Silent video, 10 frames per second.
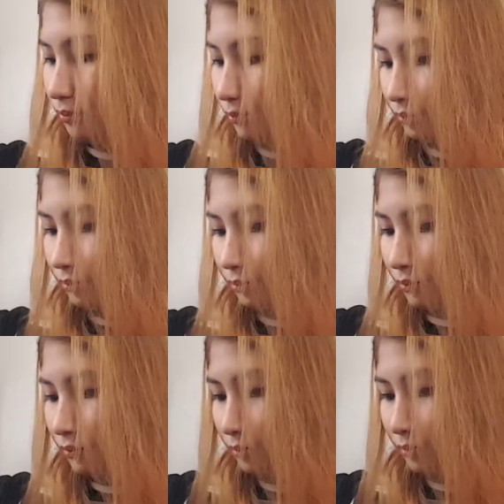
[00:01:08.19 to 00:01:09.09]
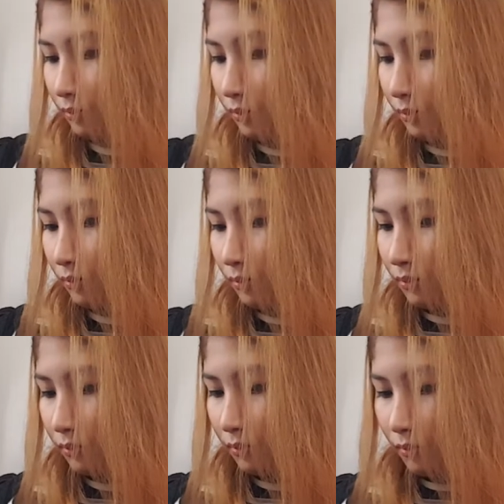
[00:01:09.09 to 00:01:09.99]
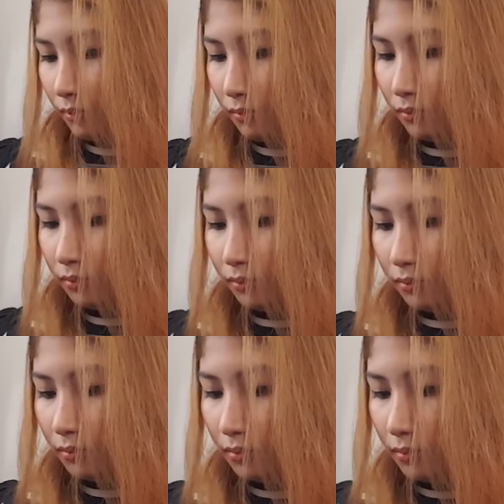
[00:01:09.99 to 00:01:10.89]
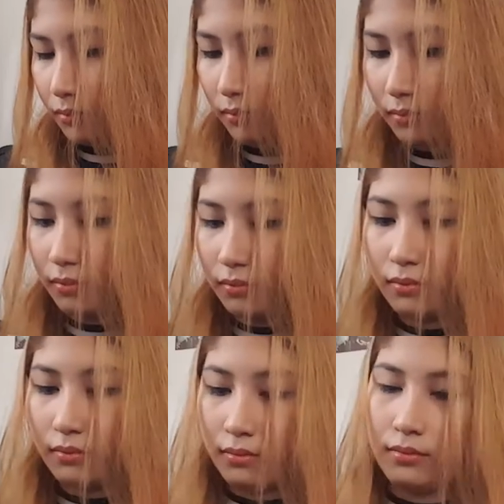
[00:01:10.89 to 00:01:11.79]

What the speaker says: No one is speaking in this clip.